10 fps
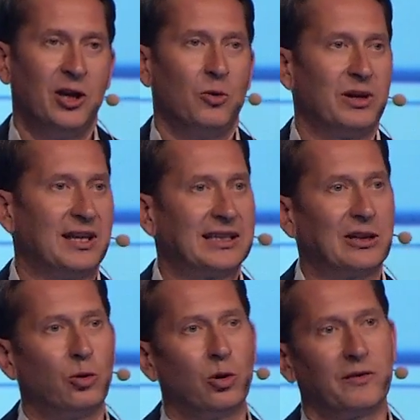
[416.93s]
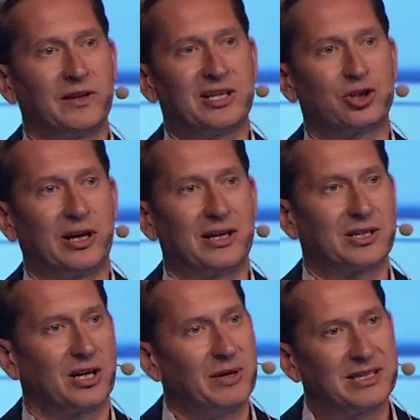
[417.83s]
We think that all of these trends
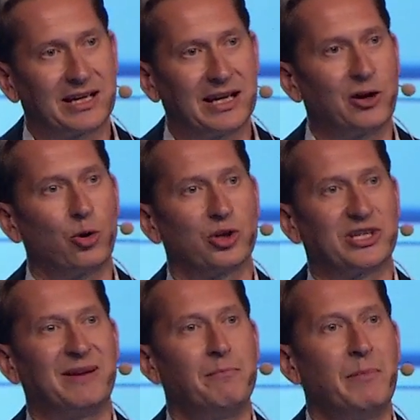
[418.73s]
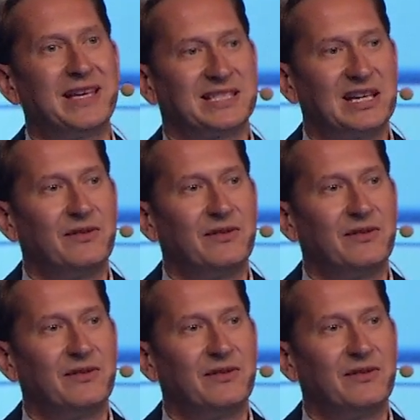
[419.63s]
are basically causing massive